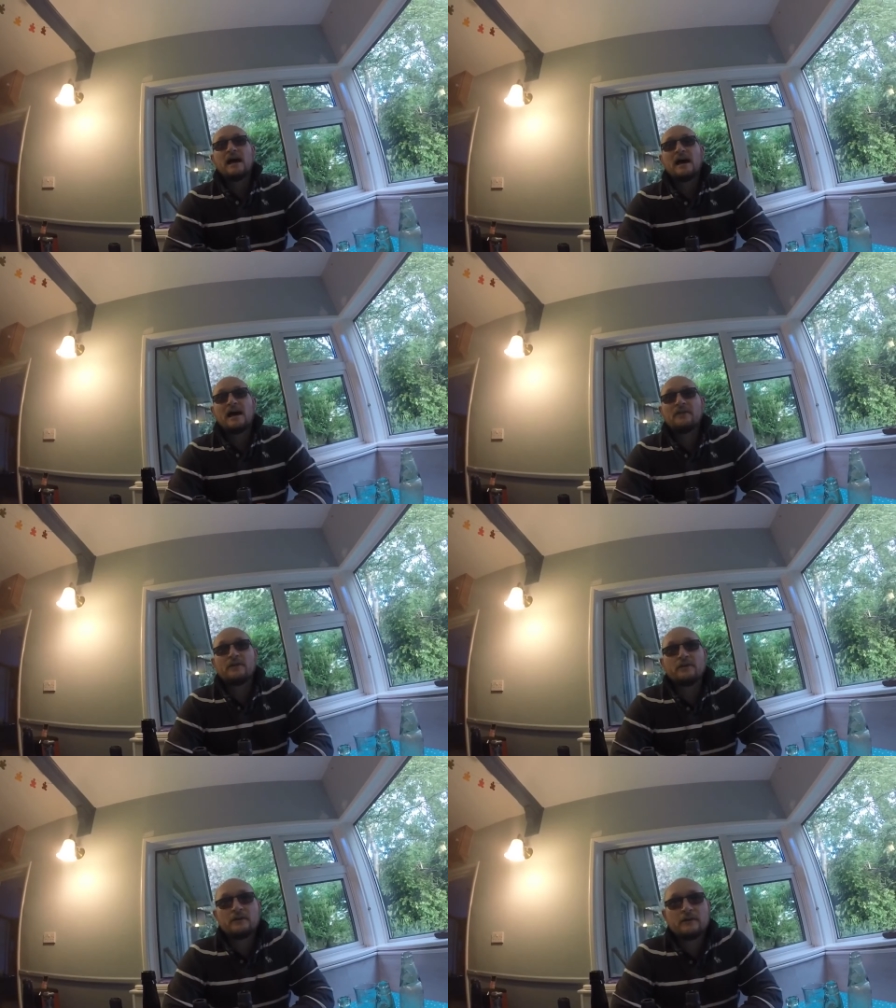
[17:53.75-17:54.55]
at
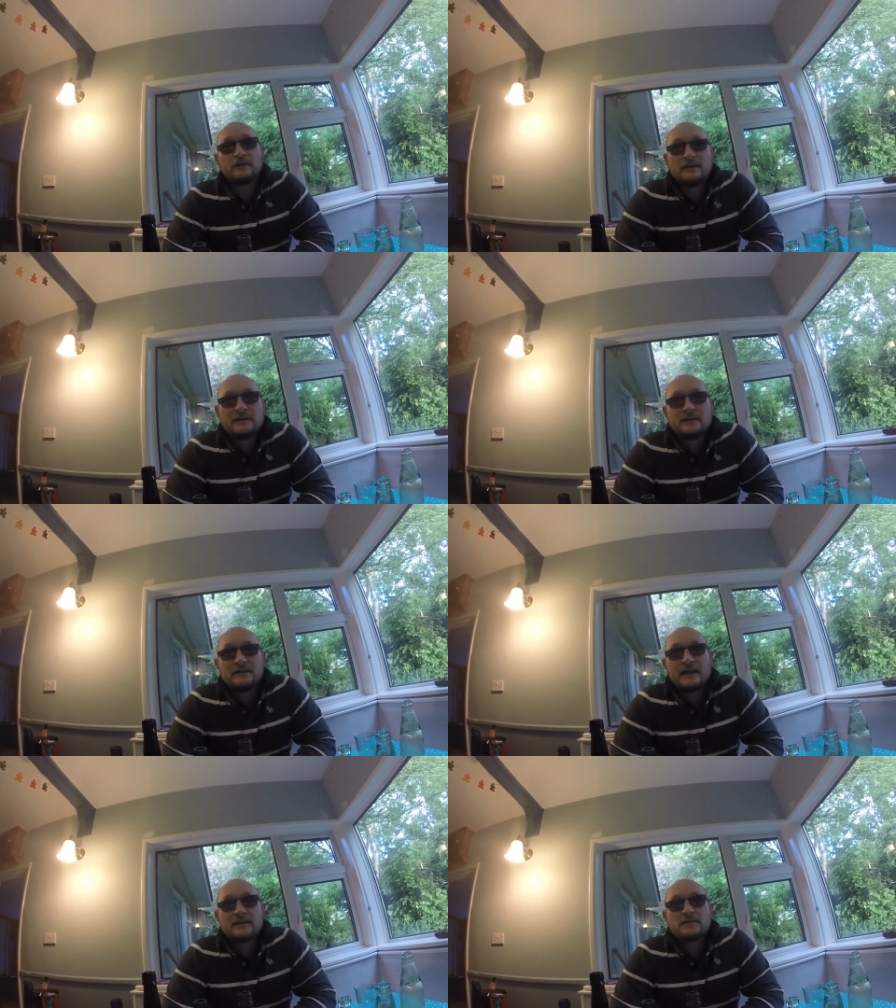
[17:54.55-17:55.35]
the
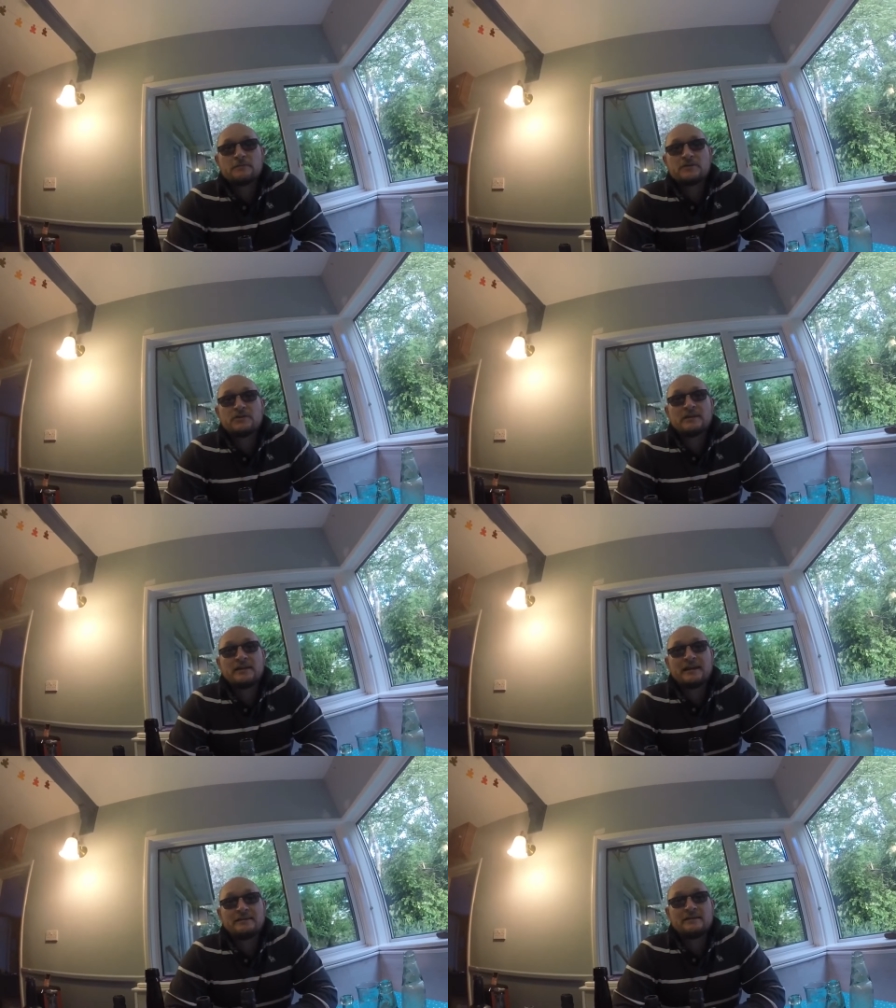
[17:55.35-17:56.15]
exhibition in
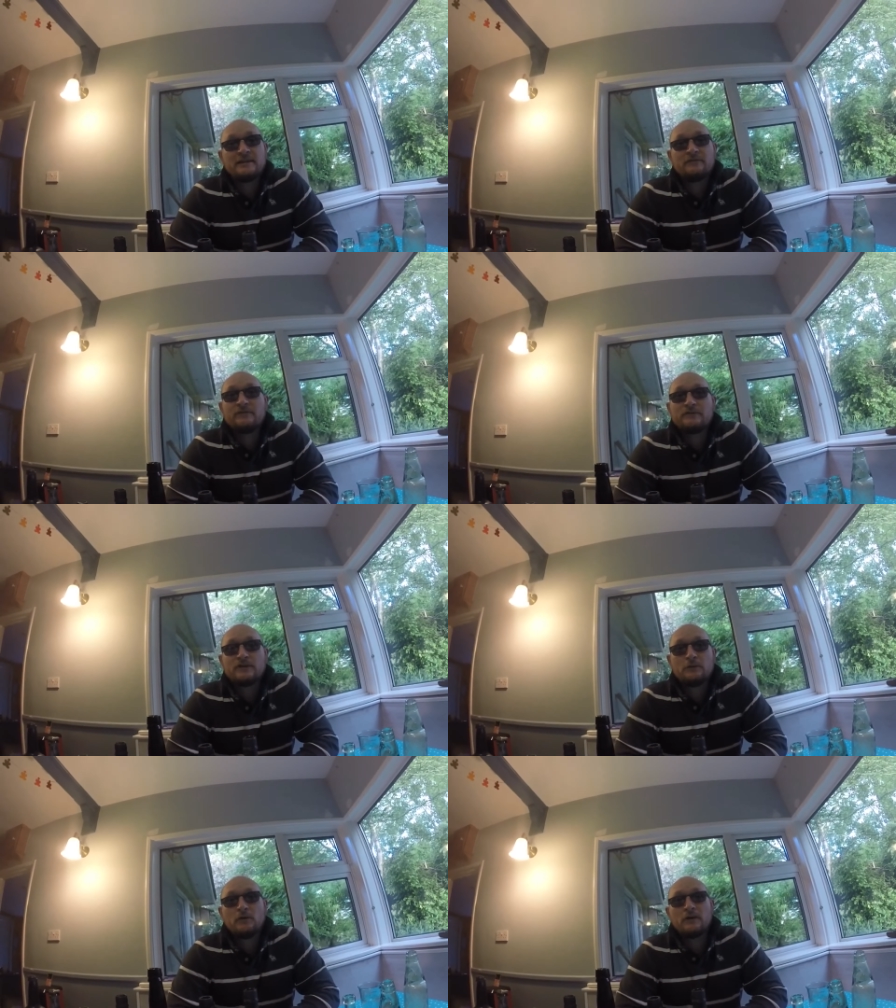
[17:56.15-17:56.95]

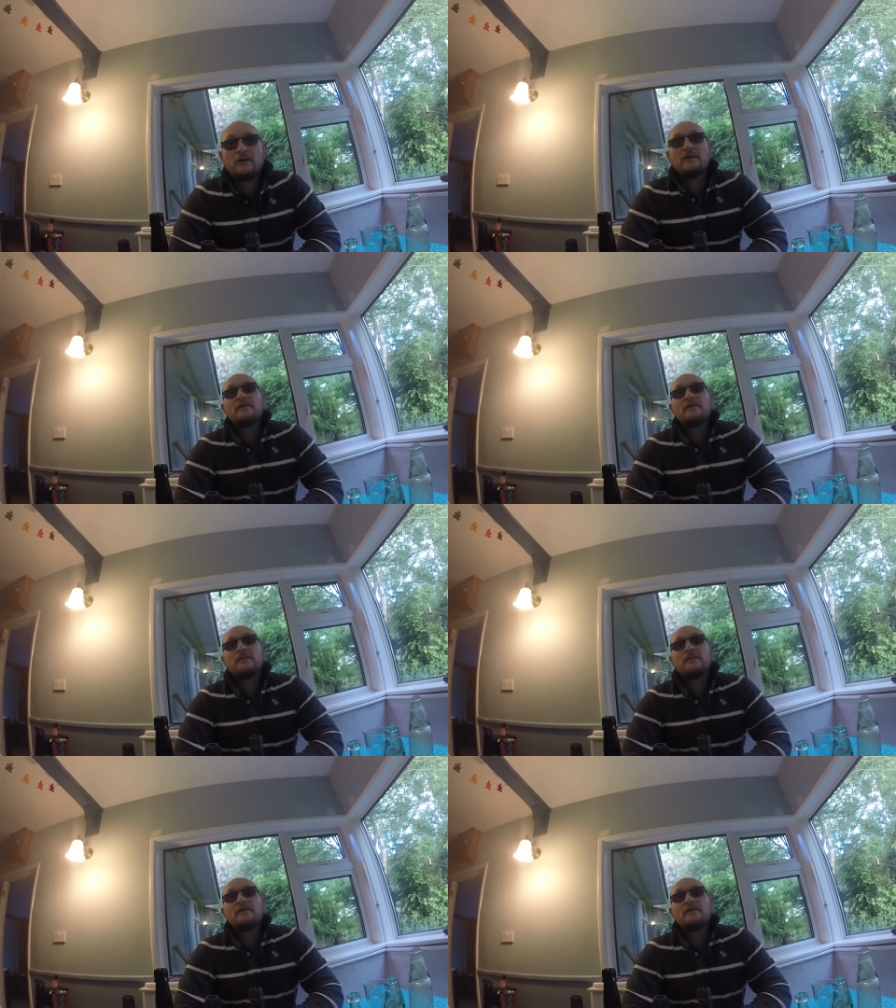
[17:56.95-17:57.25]
1851,